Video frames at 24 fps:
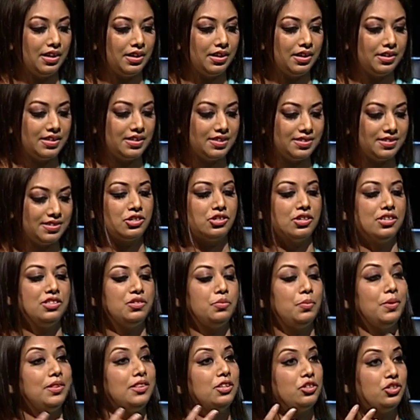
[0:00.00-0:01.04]
discussions
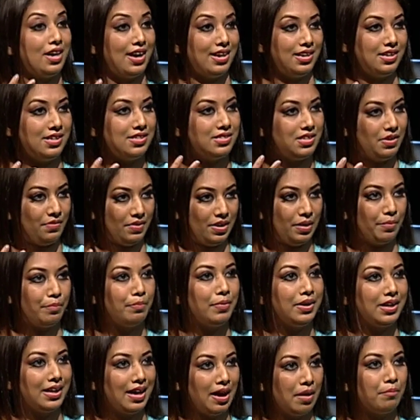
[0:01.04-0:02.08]
with the Chinese
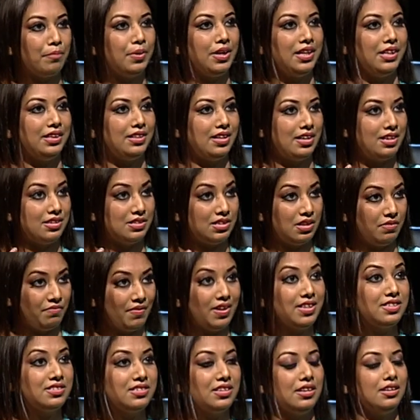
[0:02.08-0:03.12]
development company that is
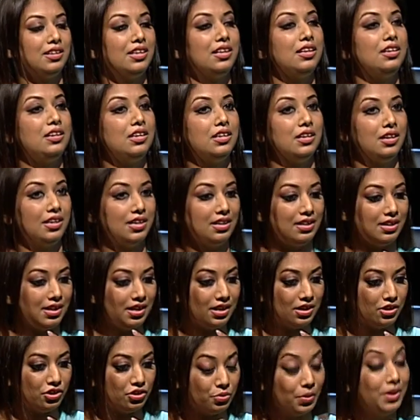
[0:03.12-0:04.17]
invested
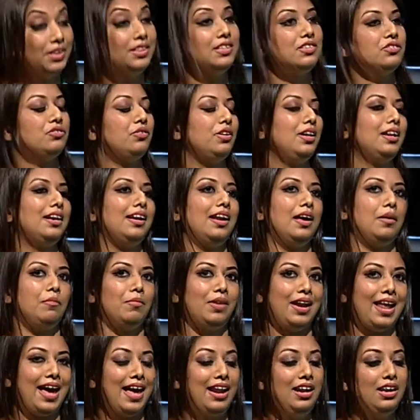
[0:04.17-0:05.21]
in doing this reclaimed
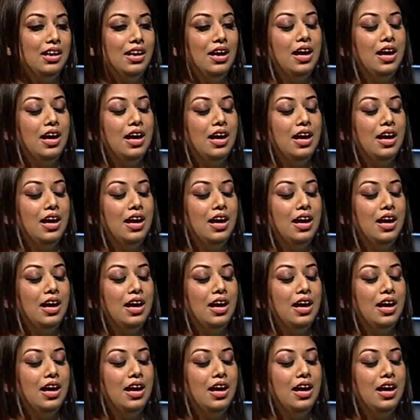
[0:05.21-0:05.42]
land,